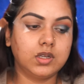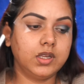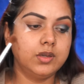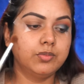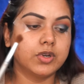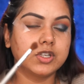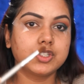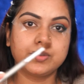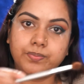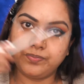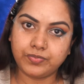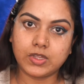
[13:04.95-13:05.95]
clean brush
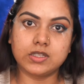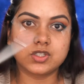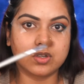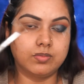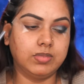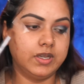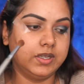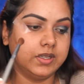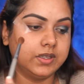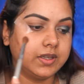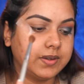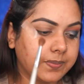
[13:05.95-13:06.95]
and start blending
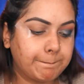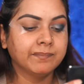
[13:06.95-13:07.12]
again.